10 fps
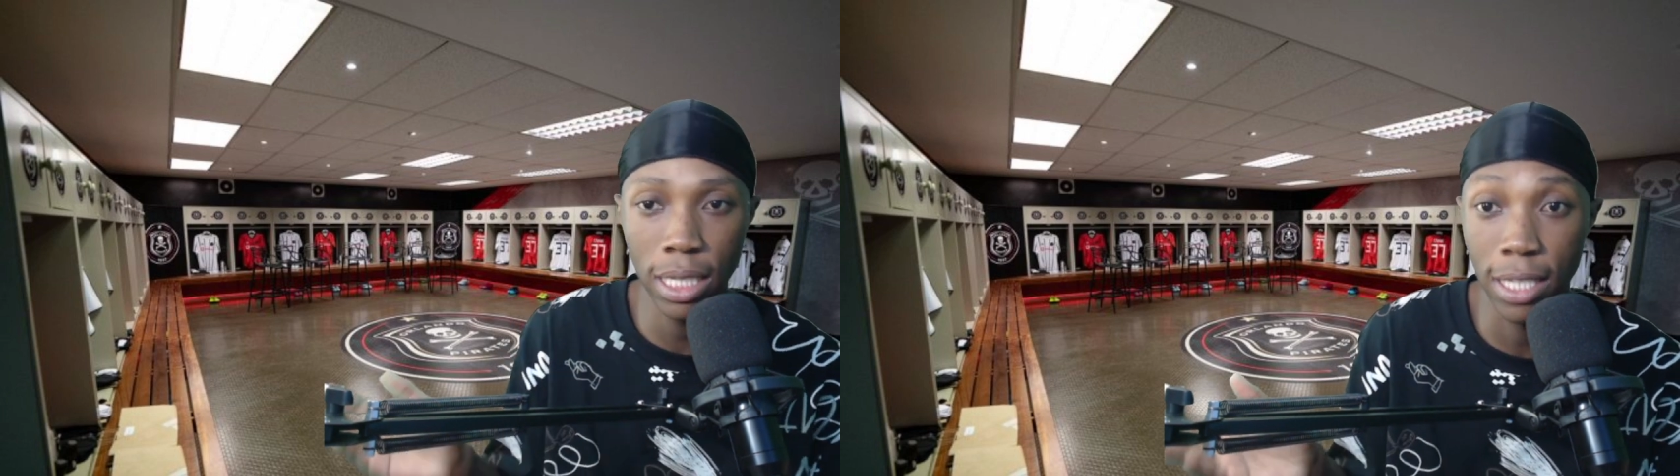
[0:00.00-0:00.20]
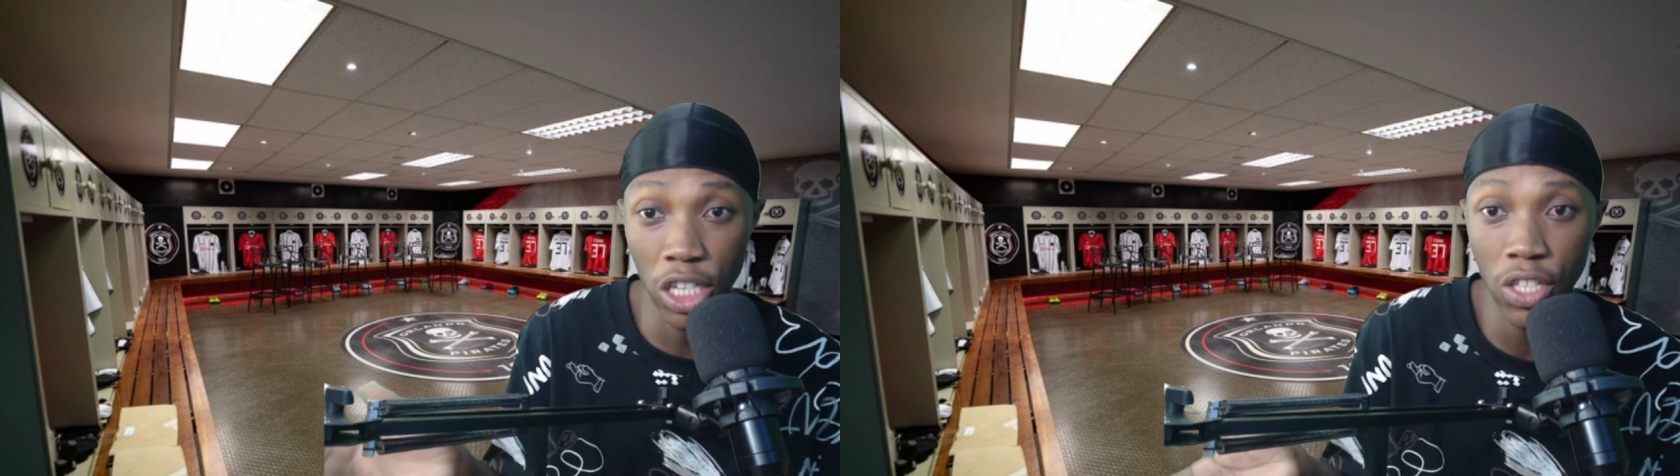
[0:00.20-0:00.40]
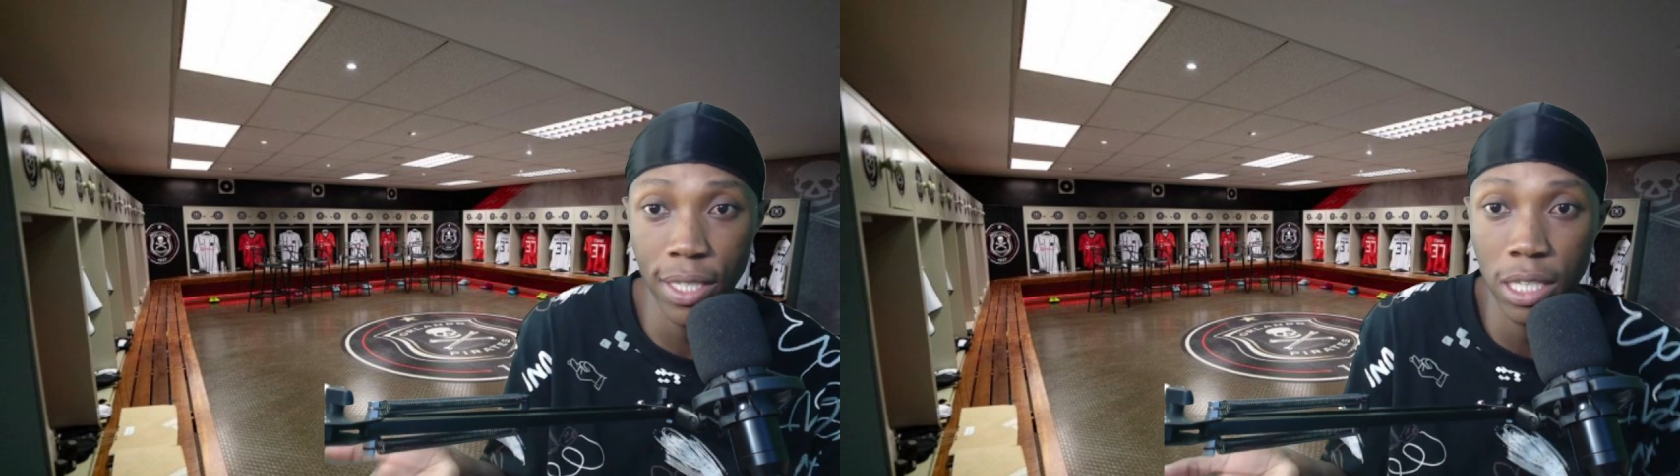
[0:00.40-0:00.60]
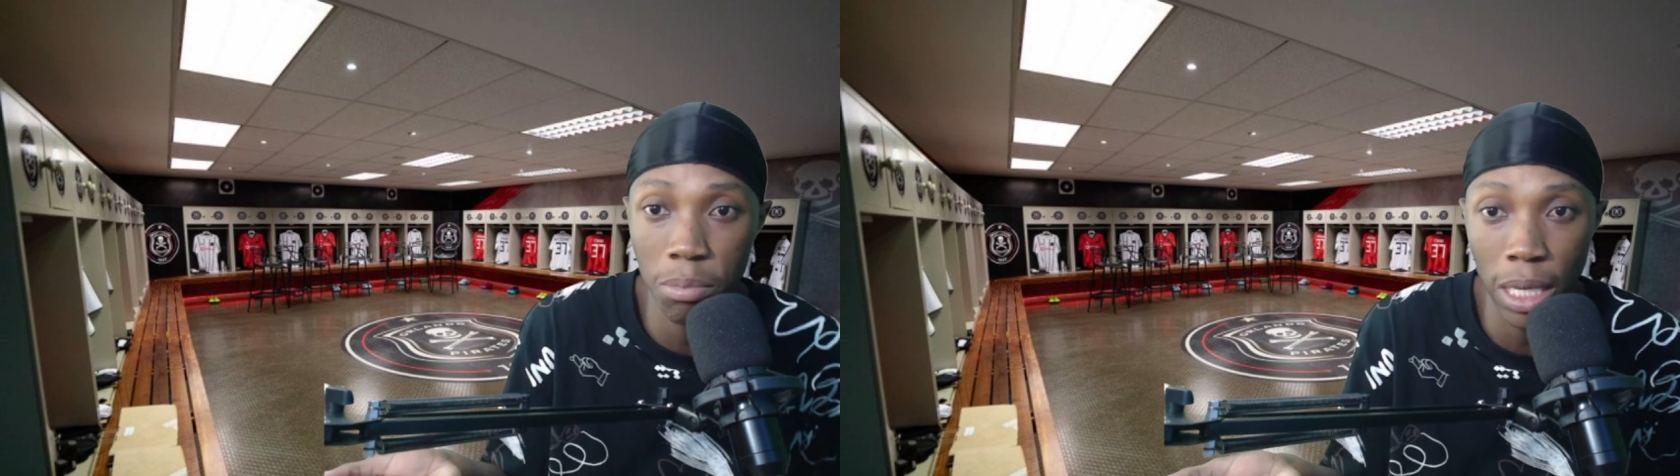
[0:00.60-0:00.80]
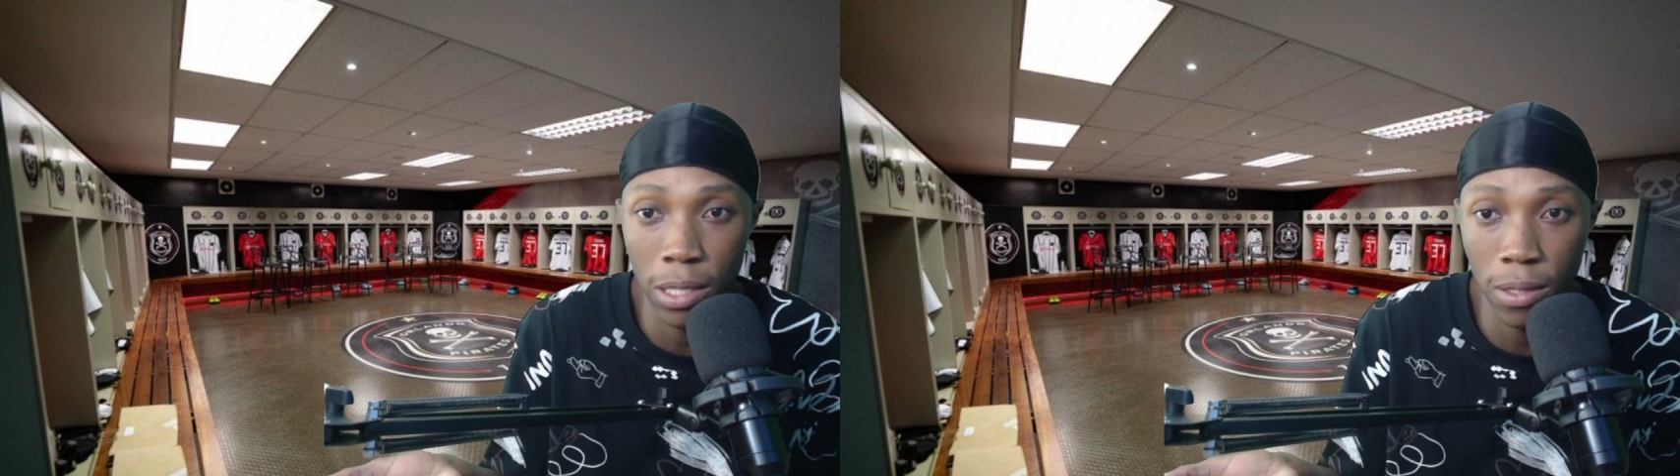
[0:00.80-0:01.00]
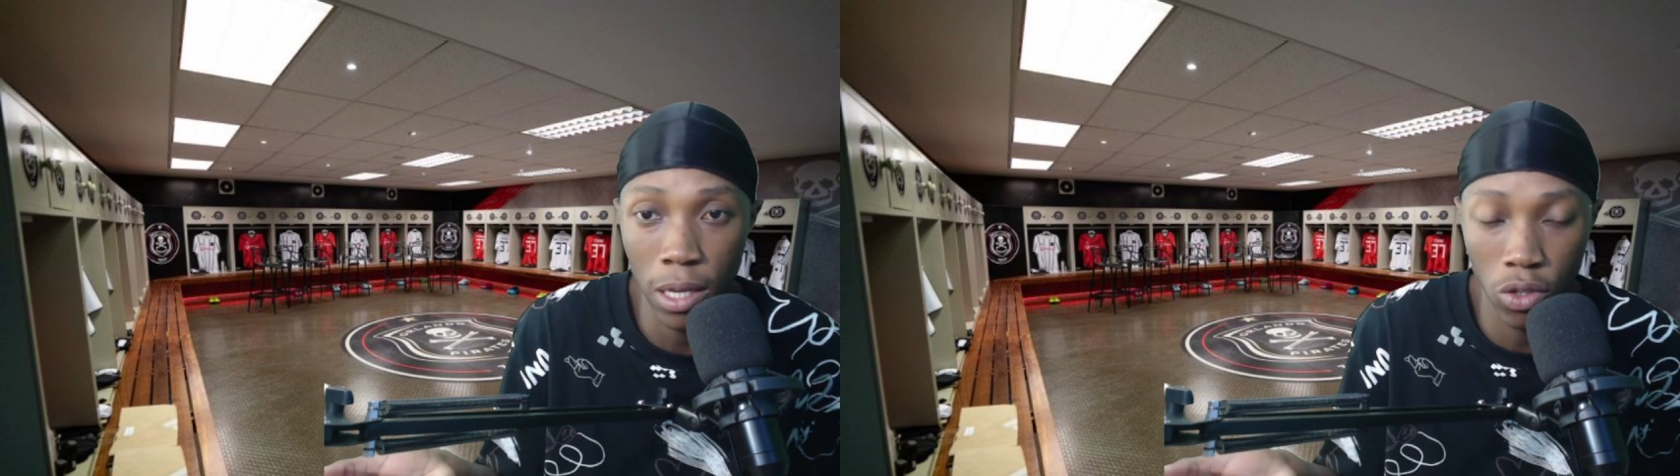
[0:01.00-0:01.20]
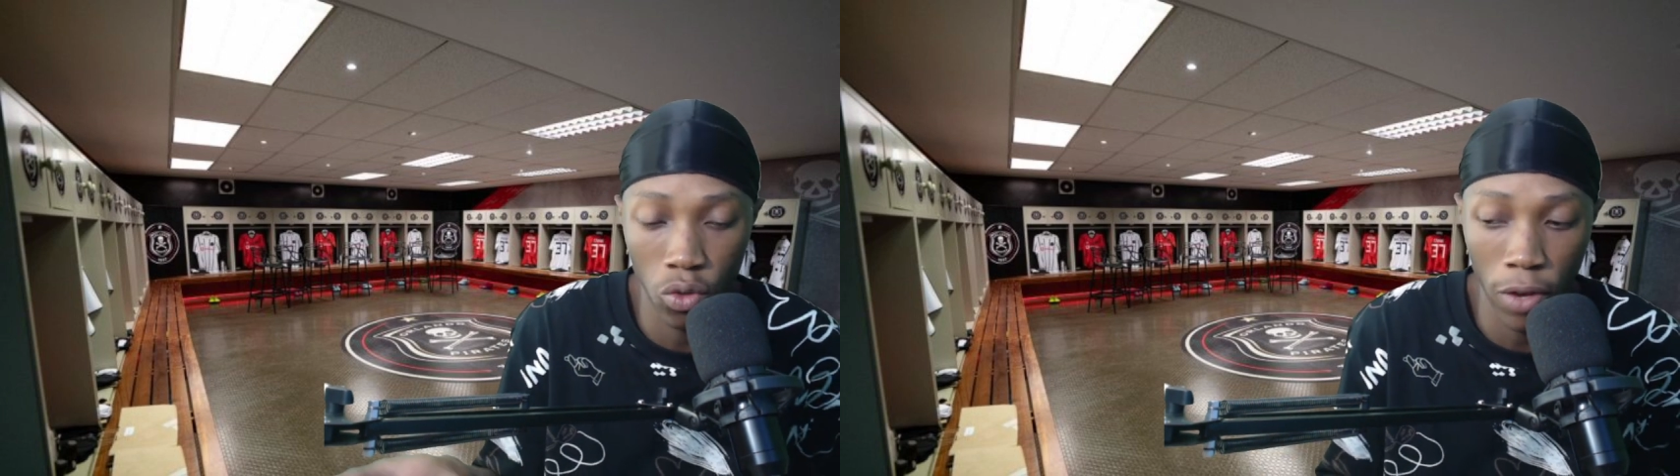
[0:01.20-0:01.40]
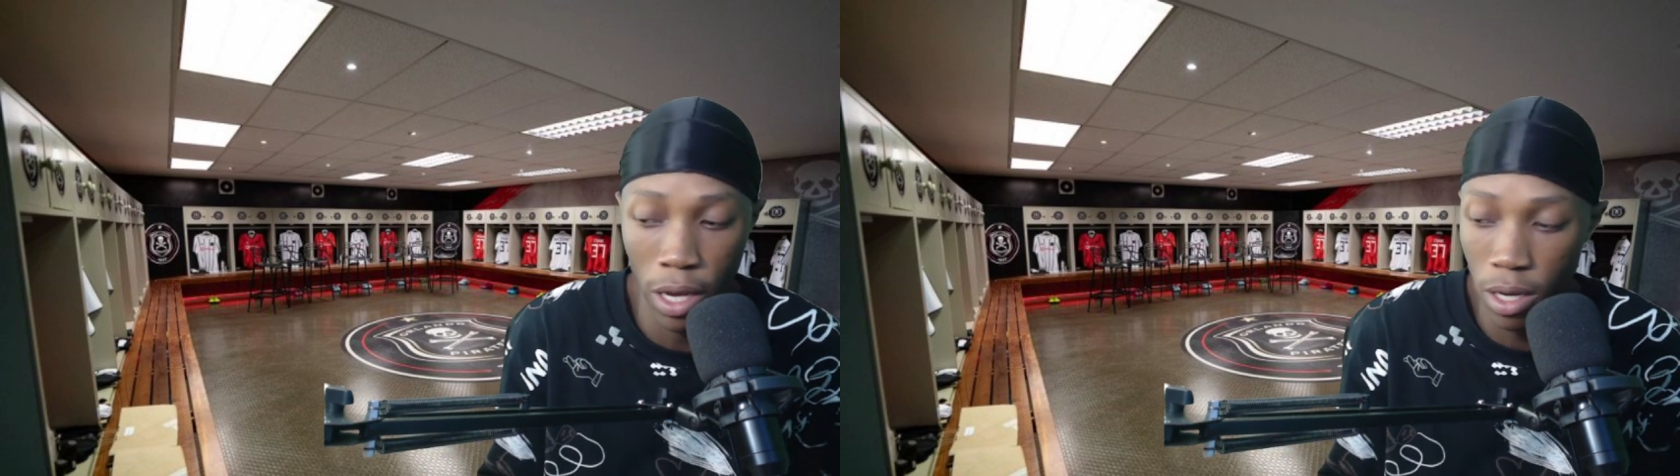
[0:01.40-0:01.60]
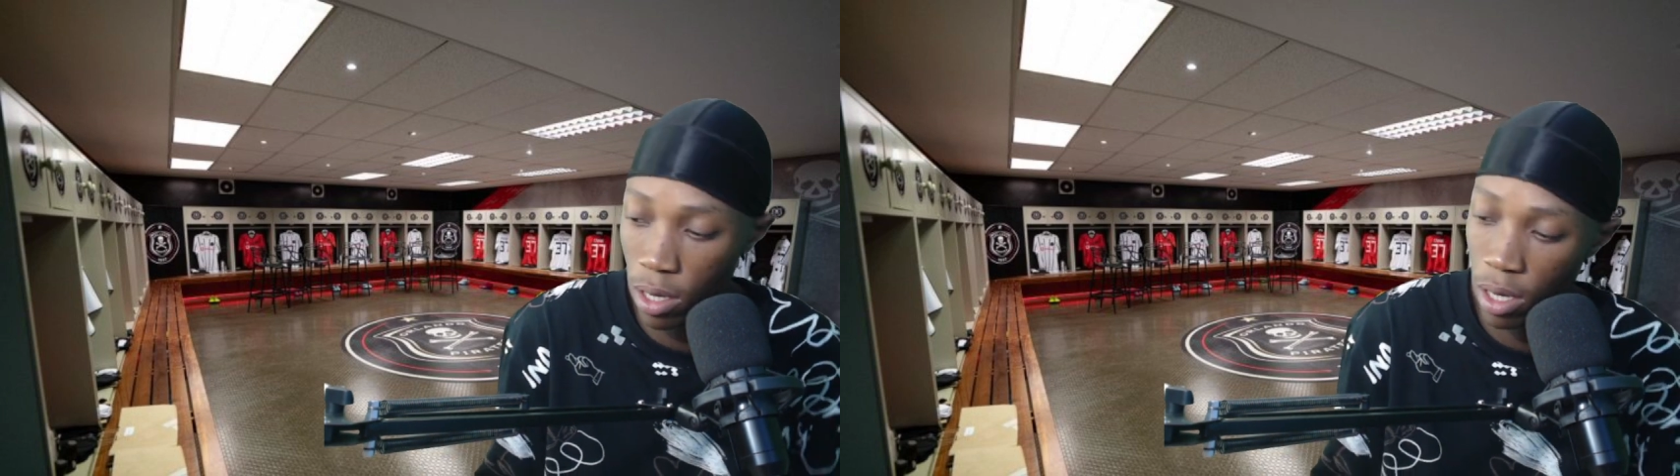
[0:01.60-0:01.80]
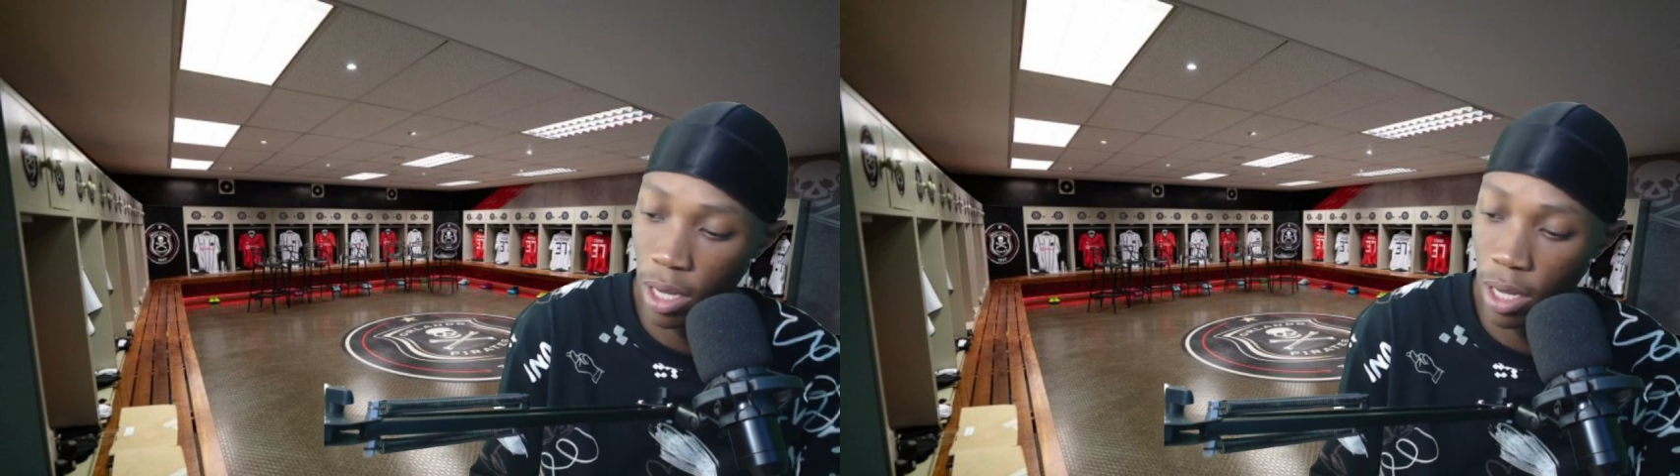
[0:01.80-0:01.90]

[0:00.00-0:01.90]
6 months, as you've heard.